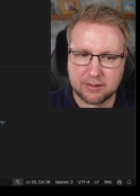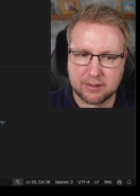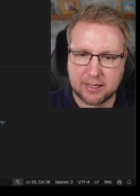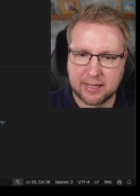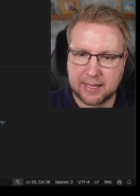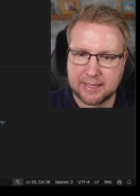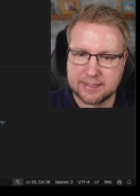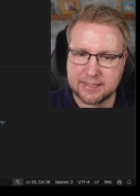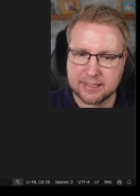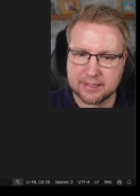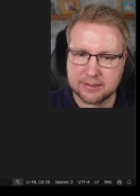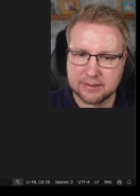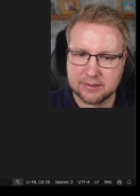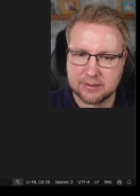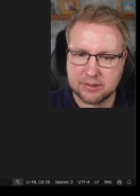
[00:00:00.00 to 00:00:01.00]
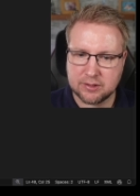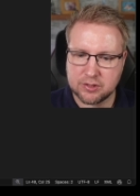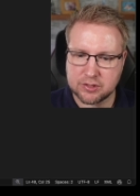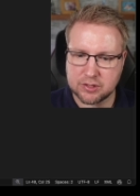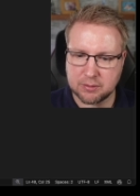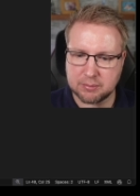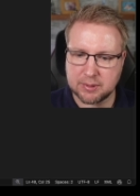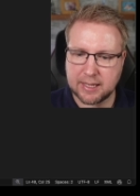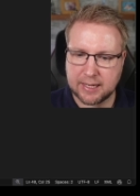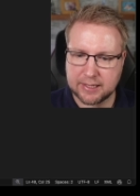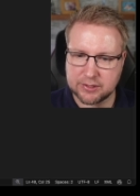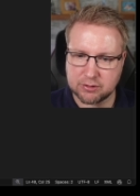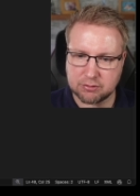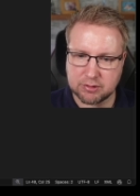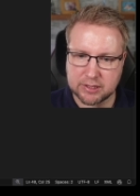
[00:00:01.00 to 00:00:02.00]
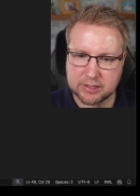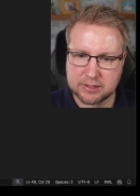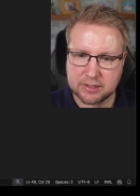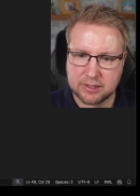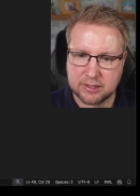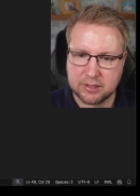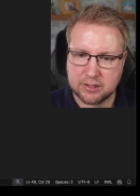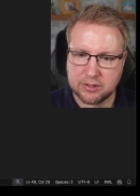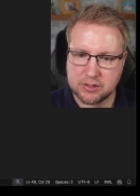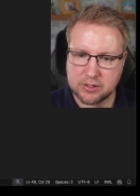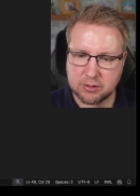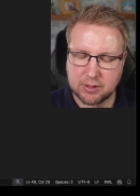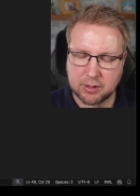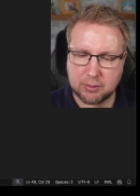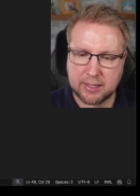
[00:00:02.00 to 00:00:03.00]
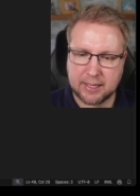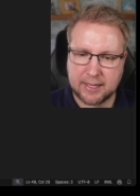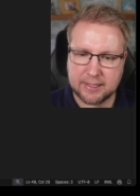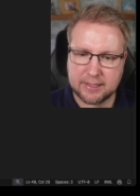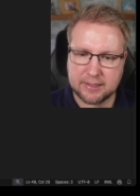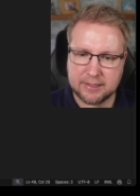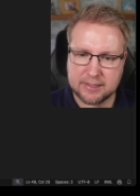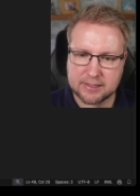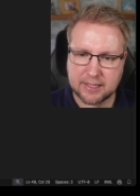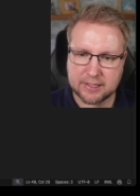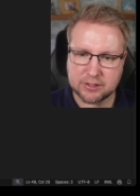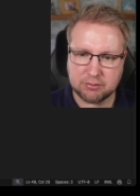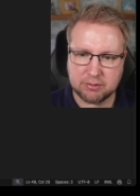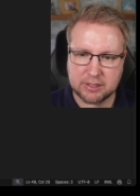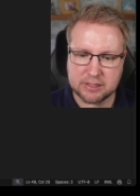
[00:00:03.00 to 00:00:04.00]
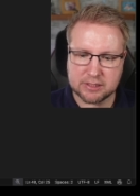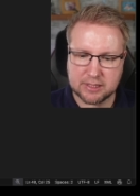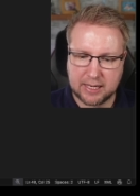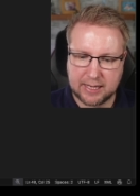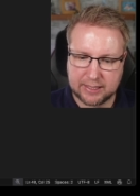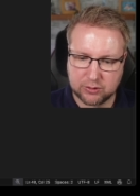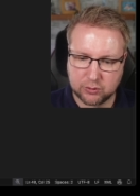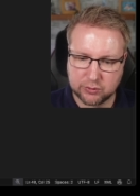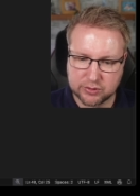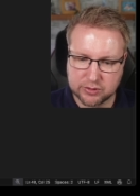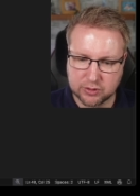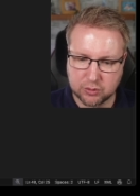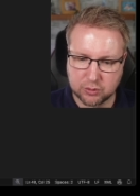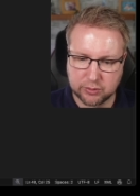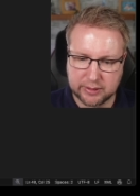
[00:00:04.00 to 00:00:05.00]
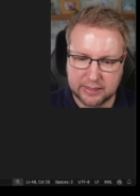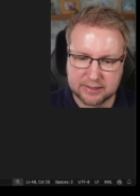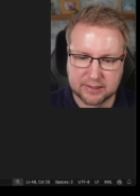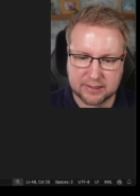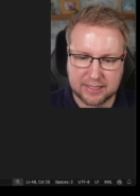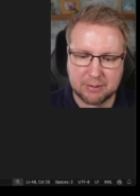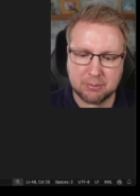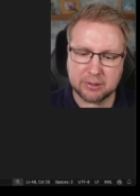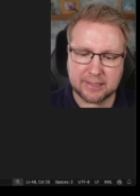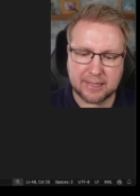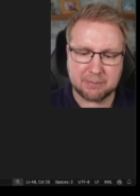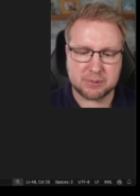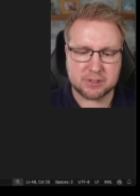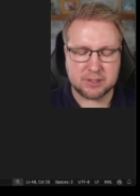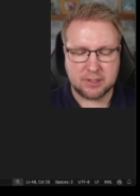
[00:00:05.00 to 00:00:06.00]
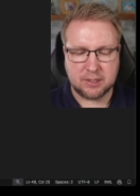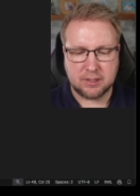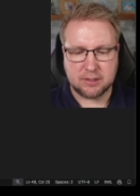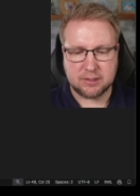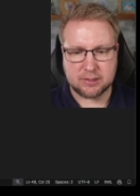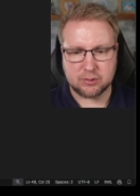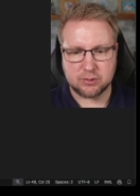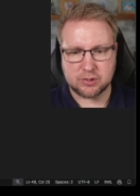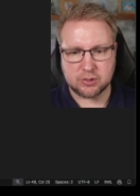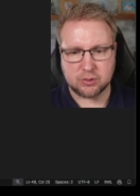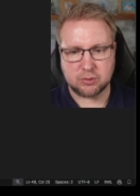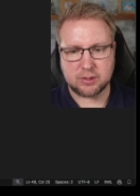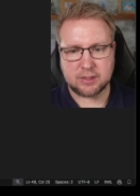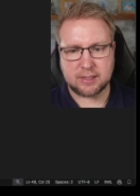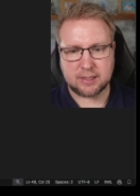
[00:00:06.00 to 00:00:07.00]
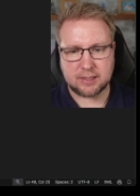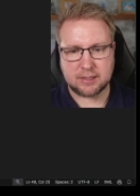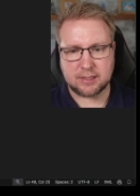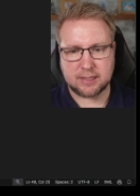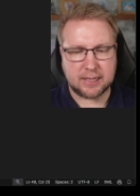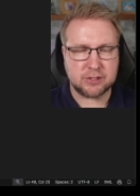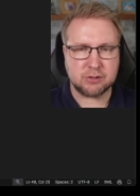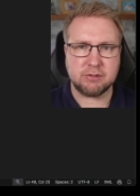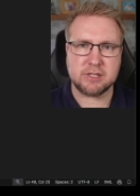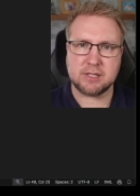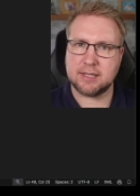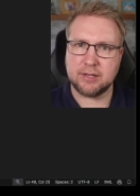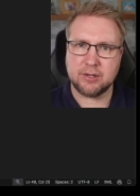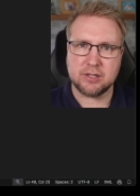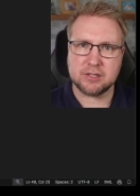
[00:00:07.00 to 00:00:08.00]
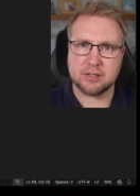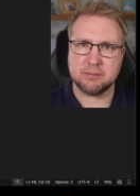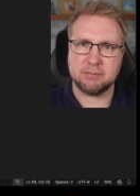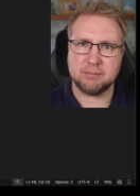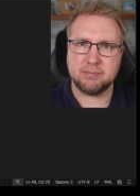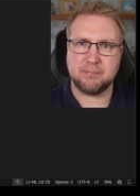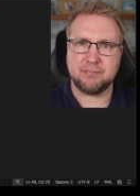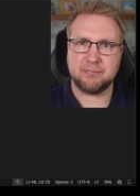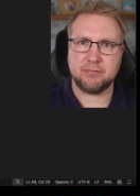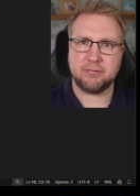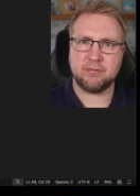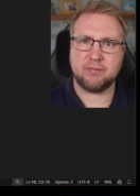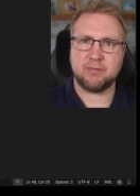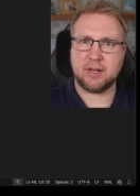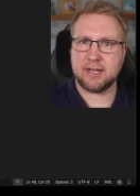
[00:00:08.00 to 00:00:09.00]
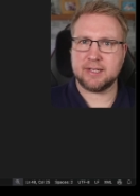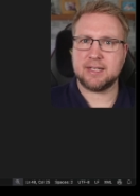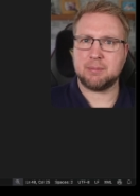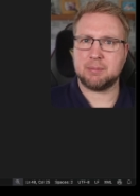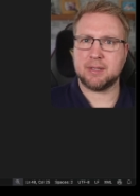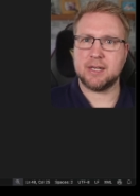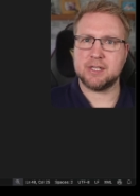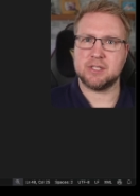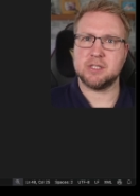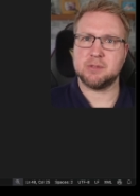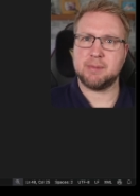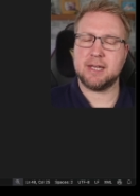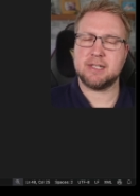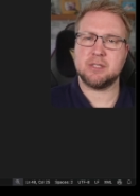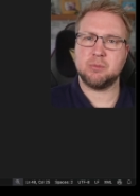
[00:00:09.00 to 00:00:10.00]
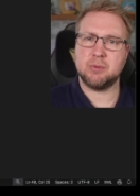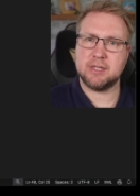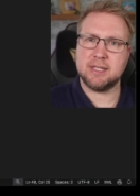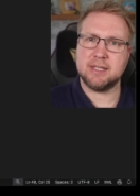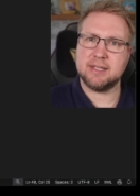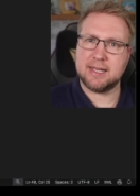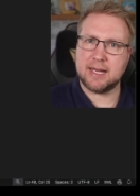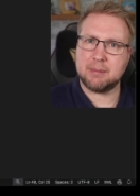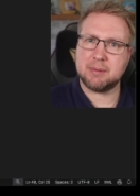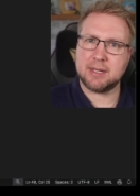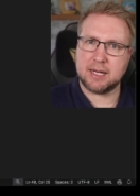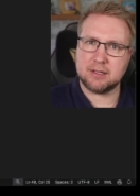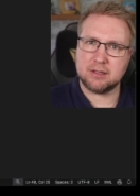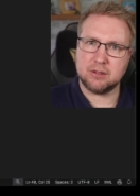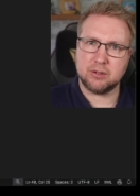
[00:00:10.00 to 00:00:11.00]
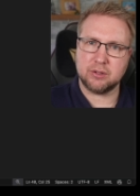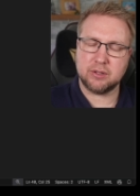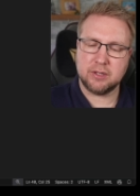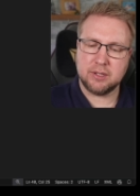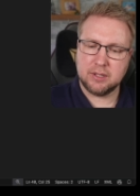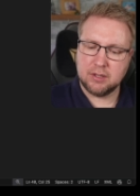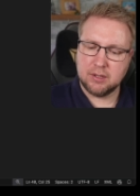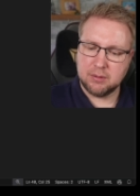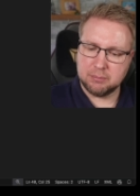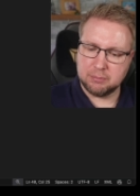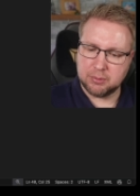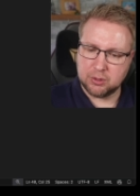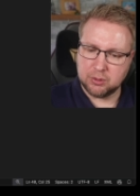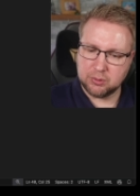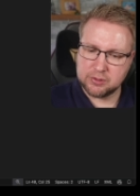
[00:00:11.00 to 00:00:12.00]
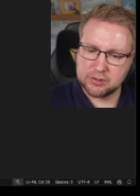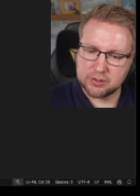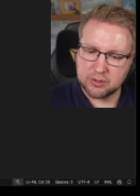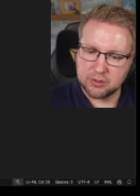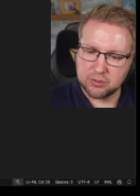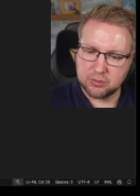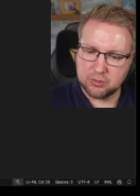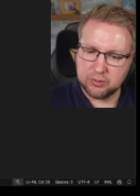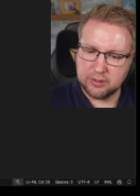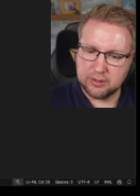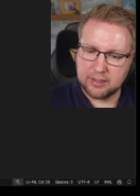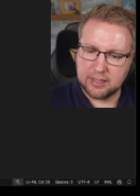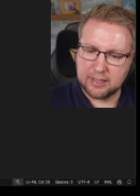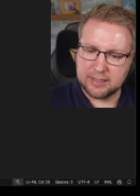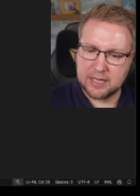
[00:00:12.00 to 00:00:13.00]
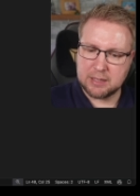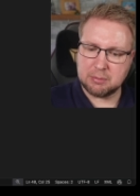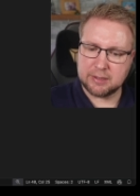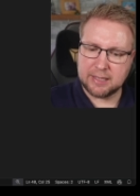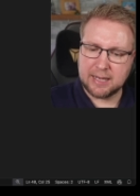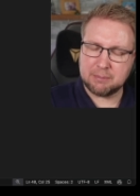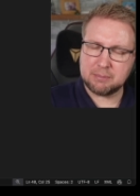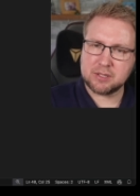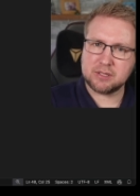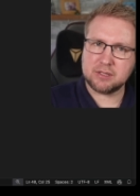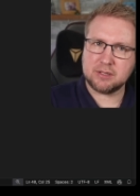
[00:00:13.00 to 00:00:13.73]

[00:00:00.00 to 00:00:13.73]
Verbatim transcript: add in some categories. So I want to add in these categories and also these enabled apps. So categories allow you to find applications better within the app catalog, but also enabled apps